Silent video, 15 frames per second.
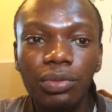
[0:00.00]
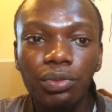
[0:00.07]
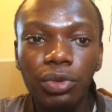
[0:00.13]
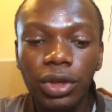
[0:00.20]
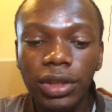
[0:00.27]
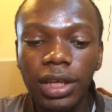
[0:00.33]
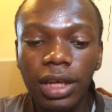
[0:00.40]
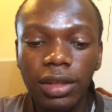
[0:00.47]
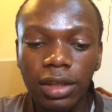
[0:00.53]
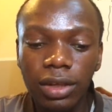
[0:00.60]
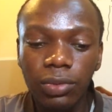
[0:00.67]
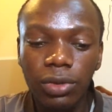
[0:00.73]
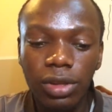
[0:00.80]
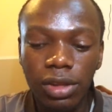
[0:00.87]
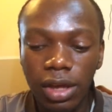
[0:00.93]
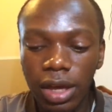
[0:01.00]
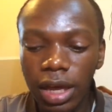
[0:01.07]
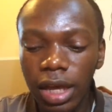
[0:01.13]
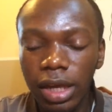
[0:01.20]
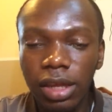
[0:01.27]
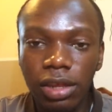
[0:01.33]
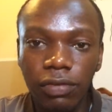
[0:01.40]
what that did was
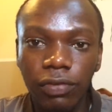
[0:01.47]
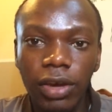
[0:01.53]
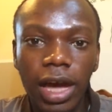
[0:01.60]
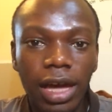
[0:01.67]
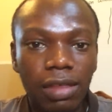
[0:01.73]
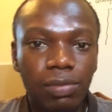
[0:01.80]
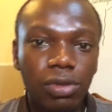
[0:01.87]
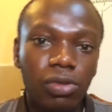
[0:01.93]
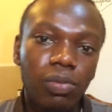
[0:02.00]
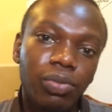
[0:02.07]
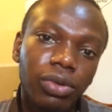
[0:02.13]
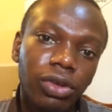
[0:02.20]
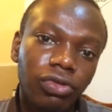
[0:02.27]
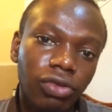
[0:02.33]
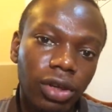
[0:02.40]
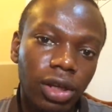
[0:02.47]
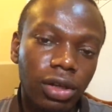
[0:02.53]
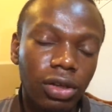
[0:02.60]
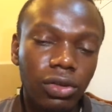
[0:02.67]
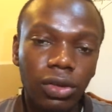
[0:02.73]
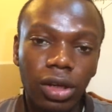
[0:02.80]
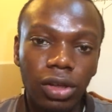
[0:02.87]
that, at least if you asked me to put a thread
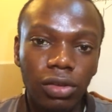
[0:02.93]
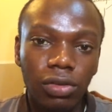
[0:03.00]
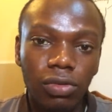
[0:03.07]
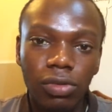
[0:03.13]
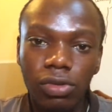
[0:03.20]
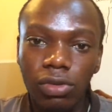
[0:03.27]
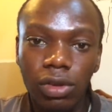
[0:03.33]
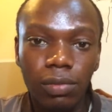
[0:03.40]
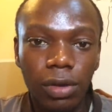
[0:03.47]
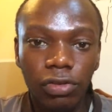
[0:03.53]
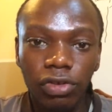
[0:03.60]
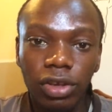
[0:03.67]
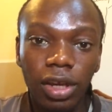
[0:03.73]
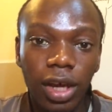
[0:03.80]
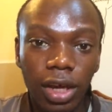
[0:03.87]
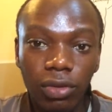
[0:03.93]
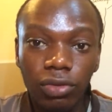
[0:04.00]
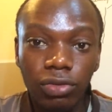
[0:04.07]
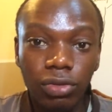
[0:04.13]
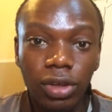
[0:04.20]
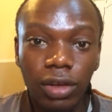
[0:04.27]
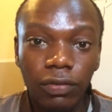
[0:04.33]
and needle into a sewing machine, I
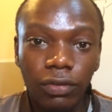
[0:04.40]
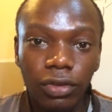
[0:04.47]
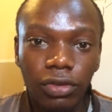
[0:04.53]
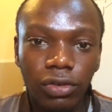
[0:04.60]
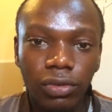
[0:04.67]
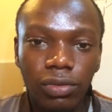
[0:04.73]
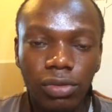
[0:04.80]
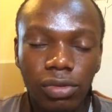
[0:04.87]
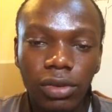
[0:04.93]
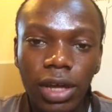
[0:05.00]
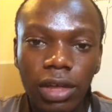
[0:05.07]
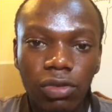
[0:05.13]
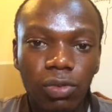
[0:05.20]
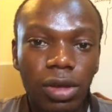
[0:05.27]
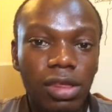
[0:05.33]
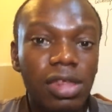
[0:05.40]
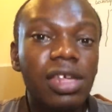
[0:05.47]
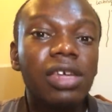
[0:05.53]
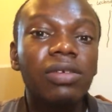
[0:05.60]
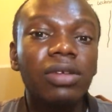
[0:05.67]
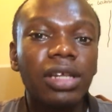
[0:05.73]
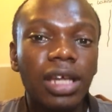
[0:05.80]
could do that for you. So that's one
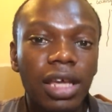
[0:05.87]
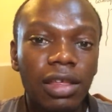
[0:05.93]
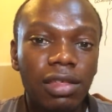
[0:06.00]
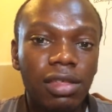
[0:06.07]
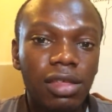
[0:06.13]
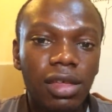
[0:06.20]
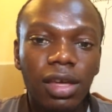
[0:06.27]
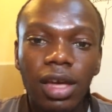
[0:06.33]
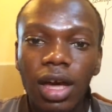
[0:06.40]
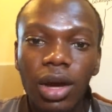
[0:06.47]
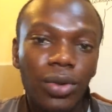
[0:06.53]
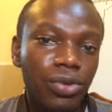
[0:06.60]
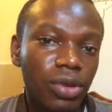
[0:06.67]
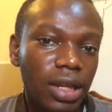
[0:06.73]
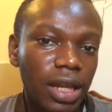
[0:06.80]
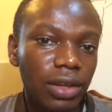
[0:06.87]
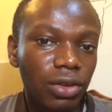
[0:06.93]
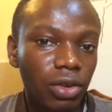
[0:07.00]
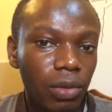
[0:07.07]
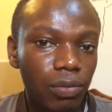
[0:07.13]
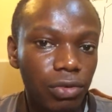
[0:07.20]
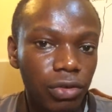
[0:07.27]
skill learned. I also
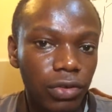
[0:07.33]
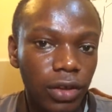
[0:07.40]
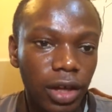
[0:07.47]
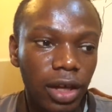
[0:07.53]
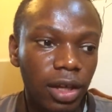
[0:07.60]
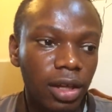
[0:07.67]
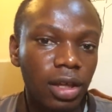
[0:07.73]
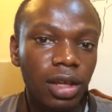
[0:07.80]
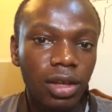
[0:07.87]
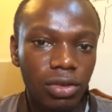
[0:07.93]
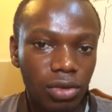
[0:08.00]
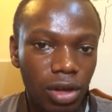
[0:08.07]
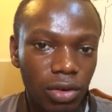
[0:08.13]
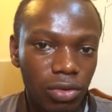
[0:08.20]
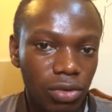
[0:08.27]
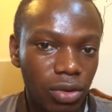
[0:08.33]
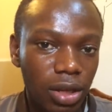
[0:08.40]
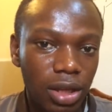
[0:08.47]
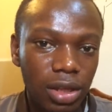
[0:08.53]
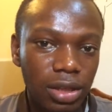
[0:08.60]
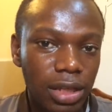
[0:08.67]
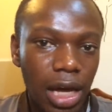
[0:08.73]
learned computer. So I
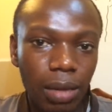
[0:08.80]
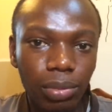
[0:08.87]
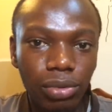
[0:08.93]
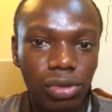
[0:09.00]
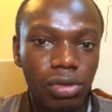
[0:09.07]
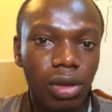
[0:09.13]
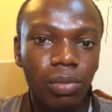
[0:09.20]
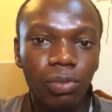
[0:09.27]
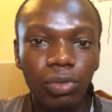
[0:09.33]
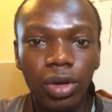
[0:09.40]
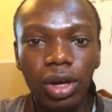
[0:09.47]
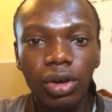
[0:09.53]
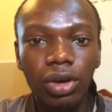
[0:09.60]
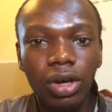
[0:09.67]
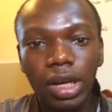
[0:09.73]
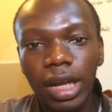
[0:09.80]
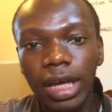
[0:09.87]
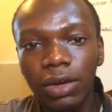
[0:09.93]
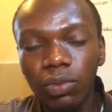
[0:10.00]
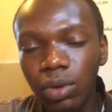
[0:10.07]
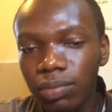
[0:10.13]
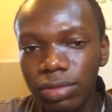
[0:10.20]
also dabbled somewhere on
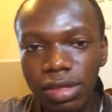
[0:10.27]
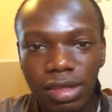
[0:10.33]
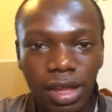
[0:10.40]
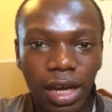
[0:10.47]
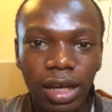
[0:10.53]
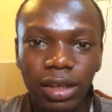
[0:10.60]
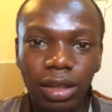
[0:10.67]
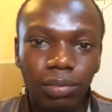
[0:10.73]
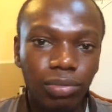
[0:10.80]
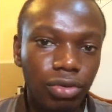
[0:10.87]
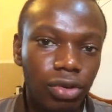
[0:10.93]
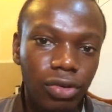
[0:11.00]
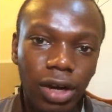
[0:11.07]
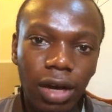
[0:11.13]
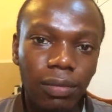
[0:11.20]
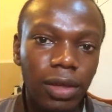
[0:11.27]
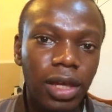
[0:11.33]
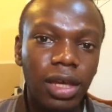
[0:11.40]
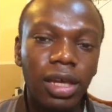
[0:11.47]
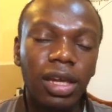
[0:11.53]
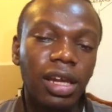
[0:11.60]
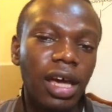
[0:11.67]
like web design and
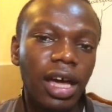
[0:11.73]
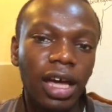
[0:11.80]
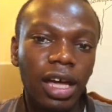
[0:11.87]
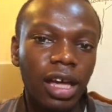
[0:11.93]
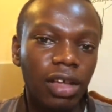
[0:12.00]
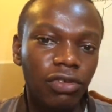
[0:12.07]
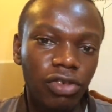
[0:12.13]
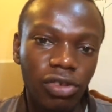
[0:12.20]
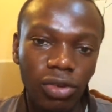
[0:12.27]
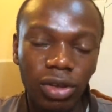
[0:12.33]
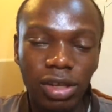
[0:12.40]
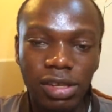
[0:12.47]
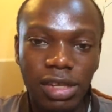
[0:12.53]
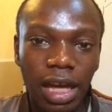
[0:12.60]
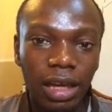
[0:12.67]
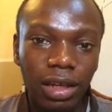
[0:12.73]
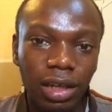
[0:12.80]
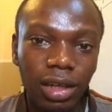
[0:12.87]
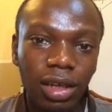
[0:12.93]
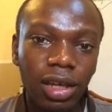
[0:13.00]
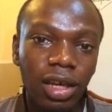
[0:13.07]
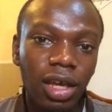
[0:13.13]
programming and just
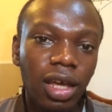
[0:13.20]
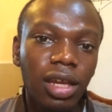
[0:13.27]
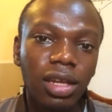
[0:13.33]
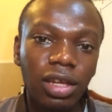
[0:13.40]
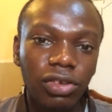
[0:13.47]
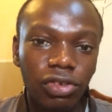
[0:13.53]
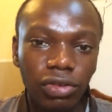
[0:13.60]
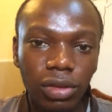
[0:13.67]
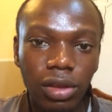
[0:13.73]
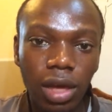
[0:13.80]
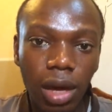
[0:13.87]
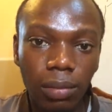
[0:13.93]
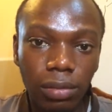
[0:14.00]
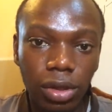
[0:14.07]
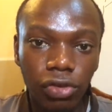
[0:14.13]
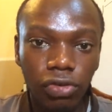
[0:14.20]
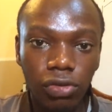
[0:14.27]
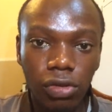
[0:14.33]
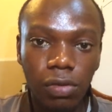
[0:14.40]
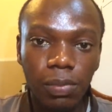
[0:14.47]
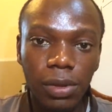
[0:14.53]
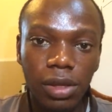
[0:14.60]
understanding the
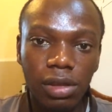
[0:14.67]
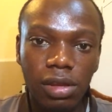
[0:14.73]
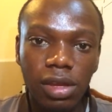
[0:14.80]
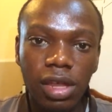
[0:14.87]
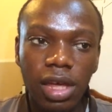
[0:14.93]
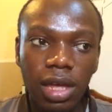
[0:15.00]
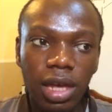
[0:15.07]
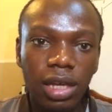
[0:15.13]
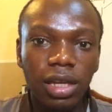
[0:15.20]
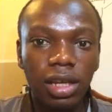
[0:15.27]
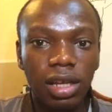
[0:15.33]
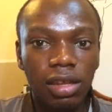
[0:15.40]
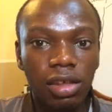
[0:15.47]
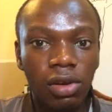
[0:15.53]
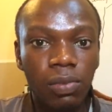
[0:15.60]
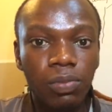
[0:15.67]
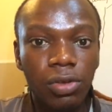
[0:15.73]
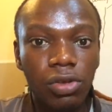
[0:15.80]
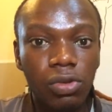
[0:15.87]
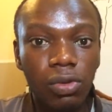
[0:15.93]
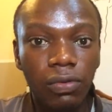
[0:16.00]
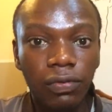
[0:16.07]
digital space. And that has helped
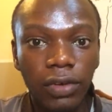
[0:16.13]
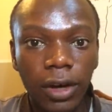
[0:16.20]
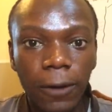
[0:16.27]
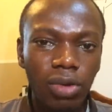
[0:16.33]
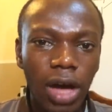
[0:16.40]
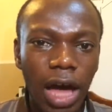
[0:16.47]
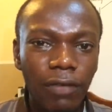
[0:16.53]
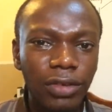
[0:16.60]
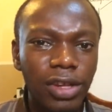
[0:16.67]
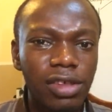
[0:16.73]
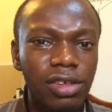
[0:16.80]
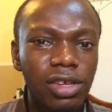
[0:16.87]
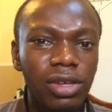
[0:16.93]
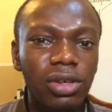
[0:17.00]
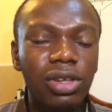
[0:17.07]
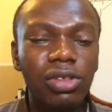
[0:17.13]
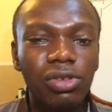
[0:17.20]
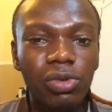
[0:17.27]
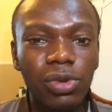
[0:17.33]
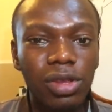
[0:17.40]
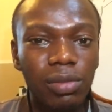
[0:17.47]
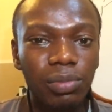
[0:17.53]
me so far. So having a skill
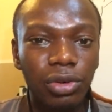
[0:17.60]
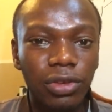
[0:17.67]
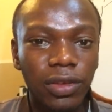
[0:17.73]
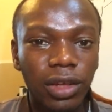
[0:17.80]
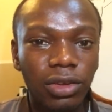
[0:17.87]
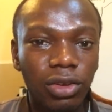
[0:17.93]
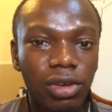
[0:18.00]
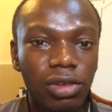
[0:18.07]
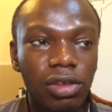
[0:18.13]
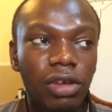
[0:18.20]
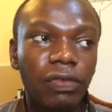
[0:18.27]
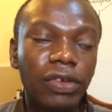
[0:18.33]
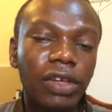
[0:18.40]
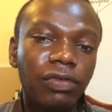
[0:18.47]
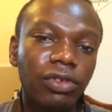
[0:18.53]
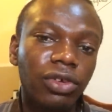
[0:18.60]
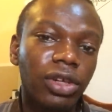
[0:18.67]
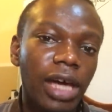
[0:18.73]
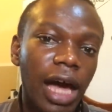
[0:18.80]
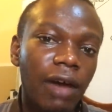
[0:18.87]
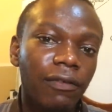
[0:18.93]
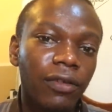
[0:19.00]
is always important, because even if you don't
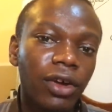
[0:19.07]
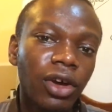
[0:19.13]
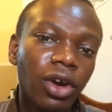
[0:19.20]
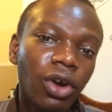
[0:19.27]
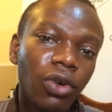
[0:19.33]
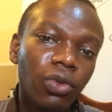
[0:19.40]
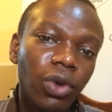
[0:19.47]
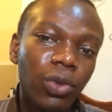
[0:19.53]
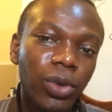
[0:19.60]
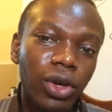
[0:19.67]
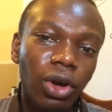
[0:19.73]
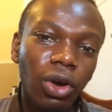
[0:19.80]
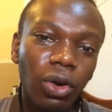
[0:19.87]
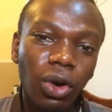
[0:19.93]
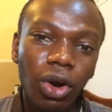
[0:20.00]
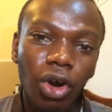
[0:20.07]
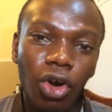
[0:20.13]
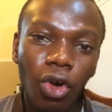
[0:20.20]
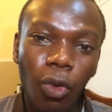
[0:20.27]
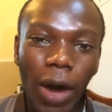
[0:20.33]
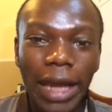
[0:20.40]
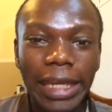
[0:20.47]
have what we call
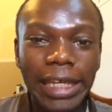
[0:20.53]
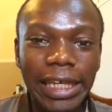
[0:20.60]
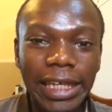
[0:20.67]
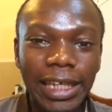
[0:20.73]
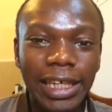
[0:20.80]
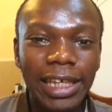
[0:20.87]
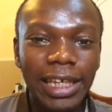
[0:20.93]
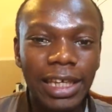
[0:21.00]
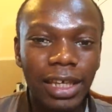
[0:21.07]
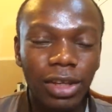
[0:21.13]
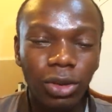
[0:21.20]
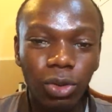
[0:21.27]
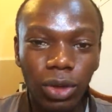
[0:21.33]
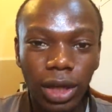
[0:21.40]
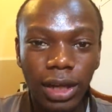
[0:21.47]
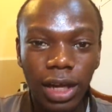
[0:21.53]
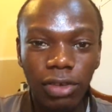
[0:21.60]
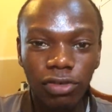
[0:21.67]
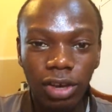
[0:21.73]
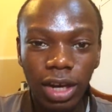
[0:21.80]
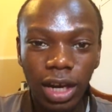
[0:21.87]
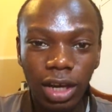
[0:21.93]
quali in the local
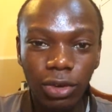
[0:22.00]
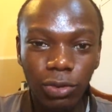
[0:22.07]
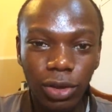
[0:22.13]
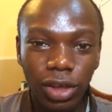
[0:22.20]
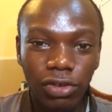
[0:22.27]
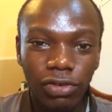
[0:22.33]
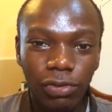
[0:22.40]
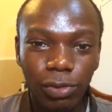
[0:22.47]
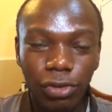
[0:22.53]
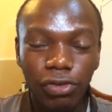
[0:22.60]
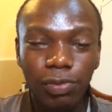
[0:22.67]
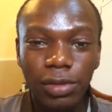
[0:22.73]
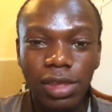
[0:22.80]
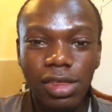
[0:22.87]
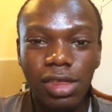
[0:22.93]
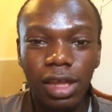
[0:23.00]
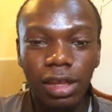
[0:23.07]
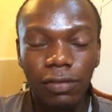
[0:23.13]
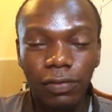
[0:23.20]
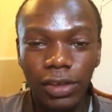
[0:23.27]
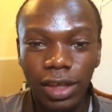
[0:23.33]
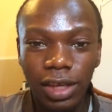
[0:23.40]
Nigerian language, which means
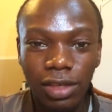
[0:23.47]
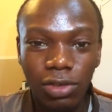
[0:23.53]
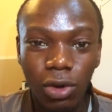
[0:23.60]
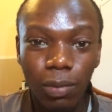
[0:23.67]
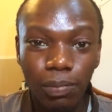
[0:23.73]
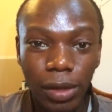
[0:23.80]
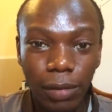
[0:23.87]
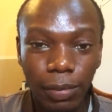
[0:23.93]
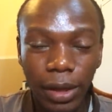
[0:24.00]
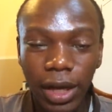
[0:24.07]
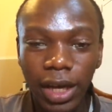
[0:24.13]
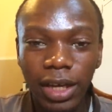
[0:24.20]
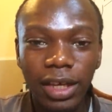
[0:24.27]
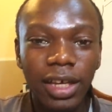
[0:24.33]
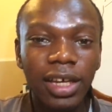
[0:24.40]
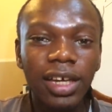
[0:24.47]
certificates or paper,